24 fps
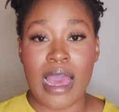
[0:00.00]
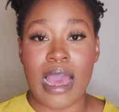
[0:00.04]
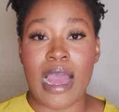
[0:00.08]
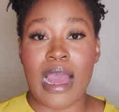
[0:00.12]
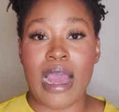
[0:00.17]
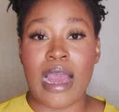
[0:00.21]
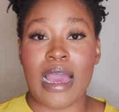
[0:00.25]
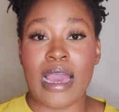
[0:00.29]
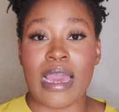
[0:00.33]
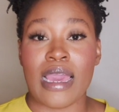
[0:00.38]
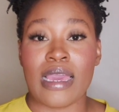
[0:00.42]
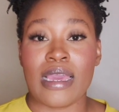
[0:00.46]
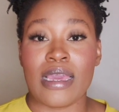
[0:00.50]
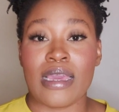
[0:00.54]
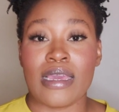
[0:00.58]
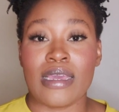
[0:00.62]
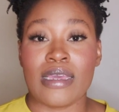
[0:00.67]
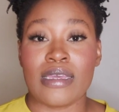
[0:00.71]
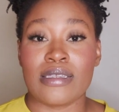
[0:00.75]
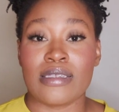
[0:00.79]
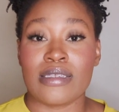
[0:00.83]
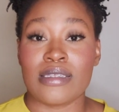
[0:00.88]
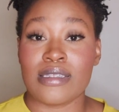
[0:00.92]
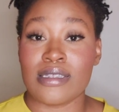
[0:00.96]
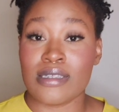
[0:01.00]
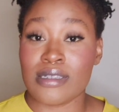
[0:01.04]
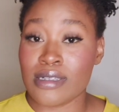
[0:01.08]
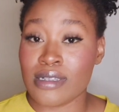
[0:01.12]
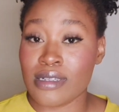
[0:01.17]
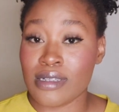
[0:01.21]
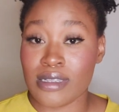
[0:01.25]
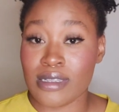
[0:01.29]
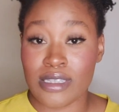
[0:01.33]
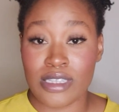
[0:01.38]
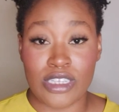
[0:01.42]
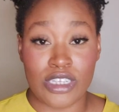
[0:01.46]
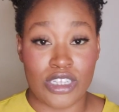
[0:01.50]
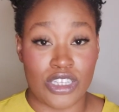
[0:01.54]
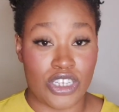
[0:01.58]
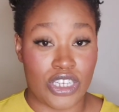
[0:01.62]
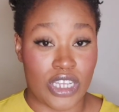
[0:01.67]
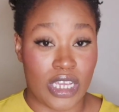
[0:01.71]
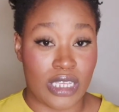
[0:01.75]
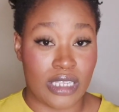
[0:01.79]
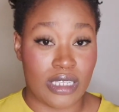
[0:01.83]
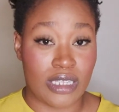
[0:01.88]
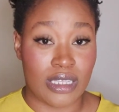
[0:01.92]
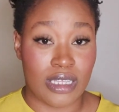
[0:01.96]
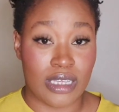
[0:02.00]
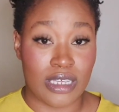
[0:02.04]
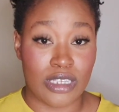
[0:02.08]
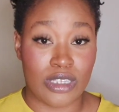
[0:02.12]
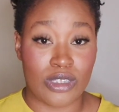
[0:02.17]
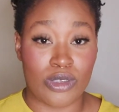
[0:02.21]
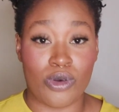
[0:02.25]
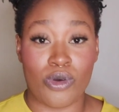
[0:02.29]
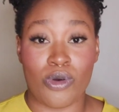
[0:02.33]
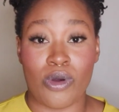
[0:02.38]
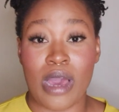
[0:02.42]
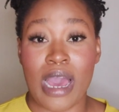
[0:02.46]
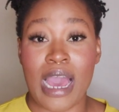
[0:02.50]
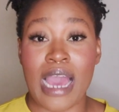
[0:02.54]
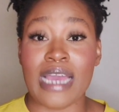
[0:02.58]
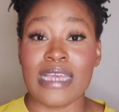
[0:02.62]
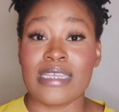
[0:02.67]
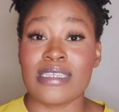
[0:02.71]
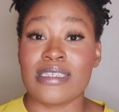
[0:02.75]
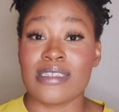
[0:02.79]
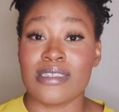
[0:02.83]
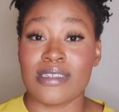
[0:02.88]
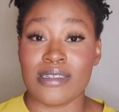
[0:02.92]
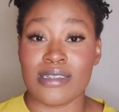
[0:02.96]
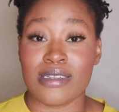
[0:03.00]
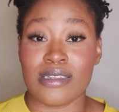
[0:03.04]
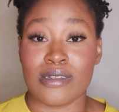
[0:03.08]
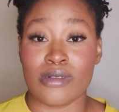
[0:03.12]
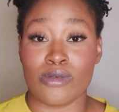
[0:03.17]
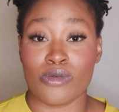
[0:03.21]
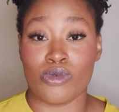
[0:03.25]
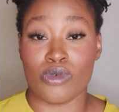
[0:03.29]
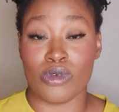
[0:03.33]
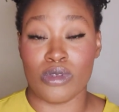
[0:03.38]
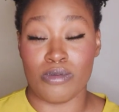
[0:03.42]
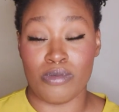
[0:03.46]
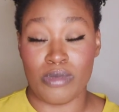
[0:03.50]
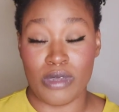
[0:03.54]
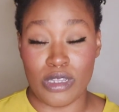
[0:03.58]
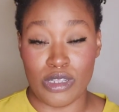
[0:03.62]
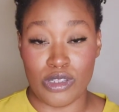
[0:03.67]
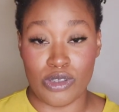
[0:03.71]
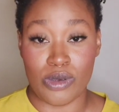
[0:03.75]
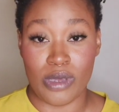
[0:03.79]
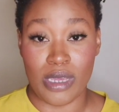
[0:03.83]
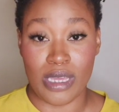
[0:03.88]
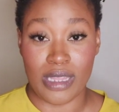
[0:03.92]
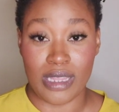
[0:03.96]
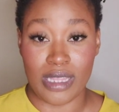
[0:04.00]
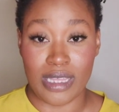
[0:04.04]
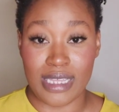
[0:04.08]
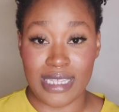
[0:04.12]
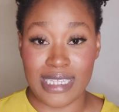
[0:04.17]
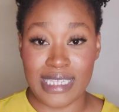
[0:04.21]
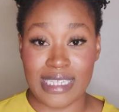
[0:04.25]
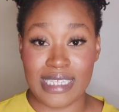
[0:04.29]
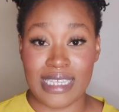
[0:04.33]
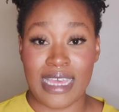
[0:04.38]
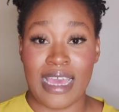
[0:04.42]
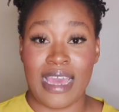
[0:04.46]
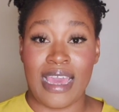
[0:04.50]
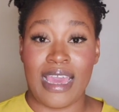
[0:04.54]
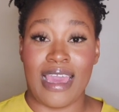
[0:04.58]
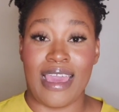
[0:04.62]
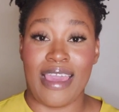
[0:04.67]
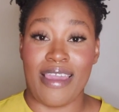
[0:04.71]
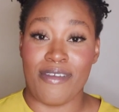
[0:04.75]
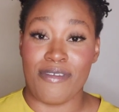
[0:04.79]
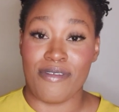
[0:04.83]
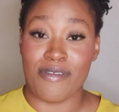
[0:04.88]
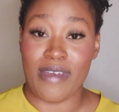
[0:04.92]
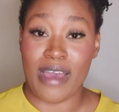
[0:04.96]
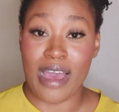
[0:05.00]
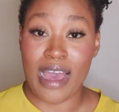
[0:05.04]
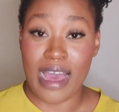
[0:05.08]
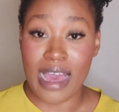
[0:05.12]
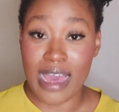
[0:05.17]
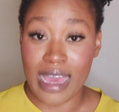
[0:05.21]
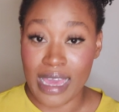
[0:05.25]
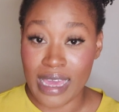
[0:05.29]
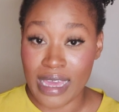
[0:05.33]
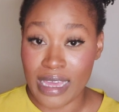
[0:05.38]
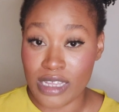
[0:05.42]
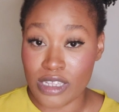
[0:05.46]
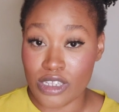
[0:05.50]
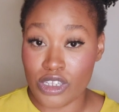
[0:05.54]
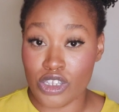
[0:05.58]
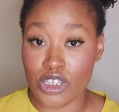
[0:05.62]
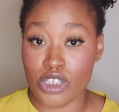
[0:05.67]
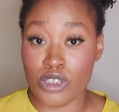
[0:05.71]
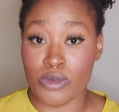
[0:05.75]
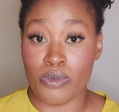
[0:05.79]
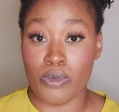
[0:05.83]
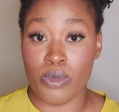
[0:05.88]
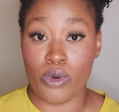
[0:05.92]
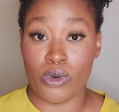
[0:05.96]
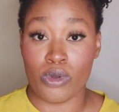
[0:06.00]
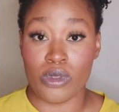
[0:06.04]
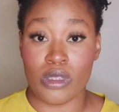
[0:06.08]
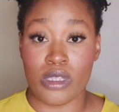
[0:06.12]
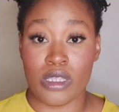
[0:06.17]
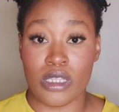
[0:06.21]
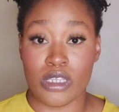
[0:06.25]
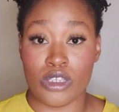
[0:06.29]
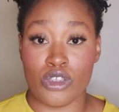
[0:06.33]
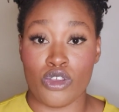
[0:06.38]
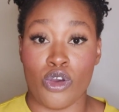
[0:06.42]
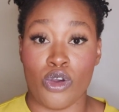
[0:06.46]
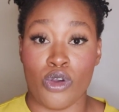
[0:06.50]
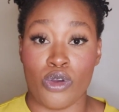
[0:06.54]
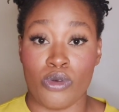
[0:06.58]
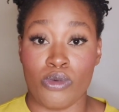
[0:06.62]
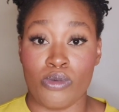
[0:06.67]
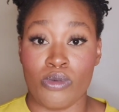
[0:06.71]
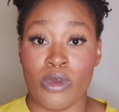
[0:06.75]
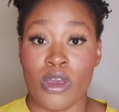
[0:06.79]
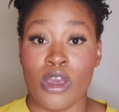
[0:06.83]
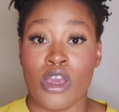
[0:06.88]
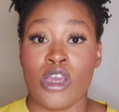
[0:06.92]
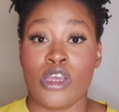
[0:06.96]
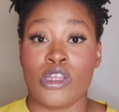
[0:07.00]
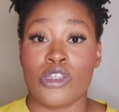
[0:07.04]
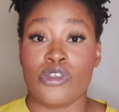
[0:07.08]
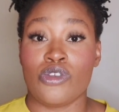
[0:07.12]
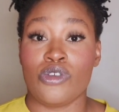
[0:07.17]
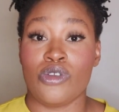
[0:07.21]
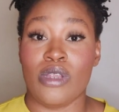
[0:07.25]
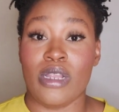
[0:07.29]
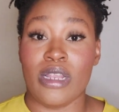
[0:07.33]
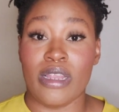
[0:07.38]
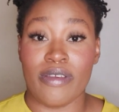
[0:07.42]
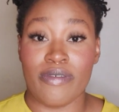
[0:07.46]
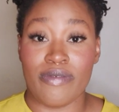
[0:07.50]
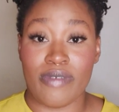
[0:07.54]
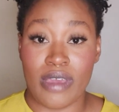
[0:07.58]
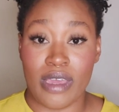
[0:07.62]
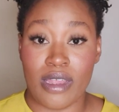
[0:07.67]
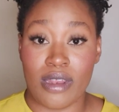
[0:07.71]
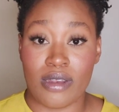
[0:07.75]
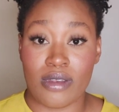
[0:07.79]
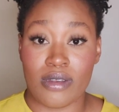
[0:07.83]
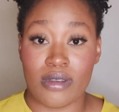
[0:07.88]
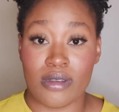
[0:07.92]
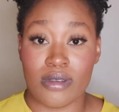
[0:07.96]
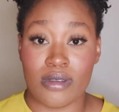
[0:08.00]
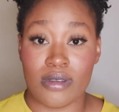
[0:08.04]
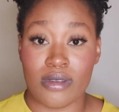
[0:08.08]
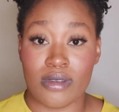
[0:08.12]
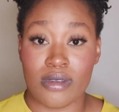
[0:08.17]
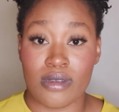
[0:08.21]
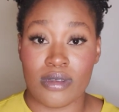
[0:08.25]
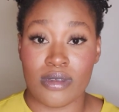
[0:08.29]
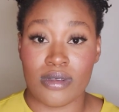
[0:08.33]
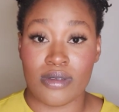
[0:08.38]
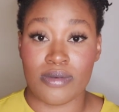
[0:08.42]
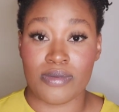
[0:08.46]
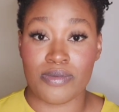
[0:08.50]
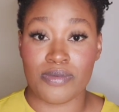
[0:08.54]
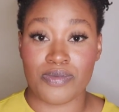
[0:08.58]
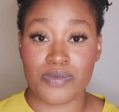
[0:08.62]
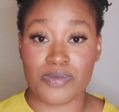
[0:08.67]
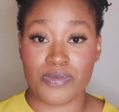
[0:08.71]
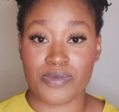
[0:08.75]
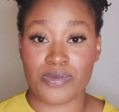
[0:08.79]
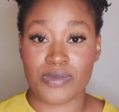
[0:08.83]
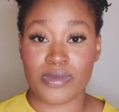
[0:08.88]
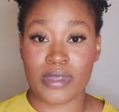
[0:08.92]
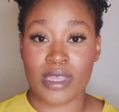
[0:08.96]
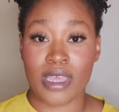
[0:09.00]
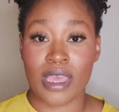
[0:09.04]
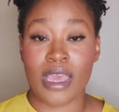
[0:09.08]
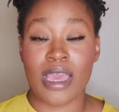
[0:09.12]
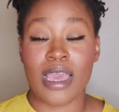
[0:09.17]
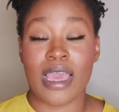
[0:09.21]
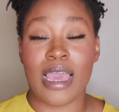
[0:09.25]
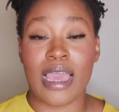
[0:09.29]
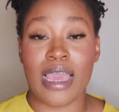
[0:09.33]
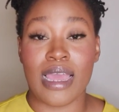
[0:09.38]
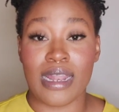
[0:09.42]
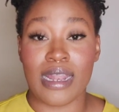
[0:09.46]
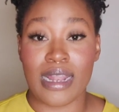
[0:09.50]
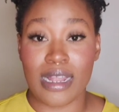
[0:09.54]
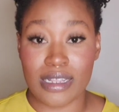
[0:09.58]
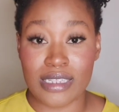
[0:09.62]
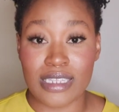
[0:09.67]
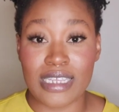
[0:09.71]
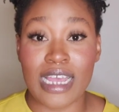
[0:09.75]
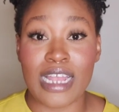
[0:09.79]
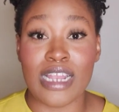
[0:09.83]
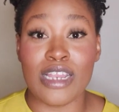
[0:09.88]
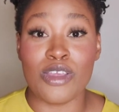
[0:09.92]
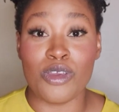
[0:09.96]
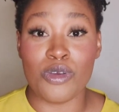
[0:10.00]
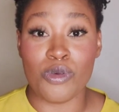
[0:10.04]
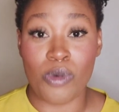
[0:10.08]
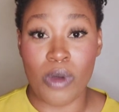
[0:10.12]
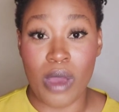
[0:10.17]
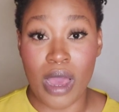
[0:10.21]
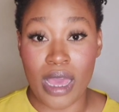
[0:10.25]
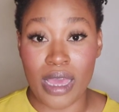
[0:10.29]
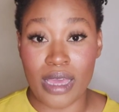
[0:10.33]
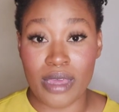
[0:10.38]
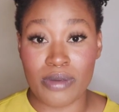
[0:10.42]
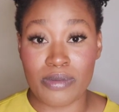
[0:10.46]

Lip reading: I still suggest this, or I still would be doing this if I just bought this home to live in. And I'll tell you why.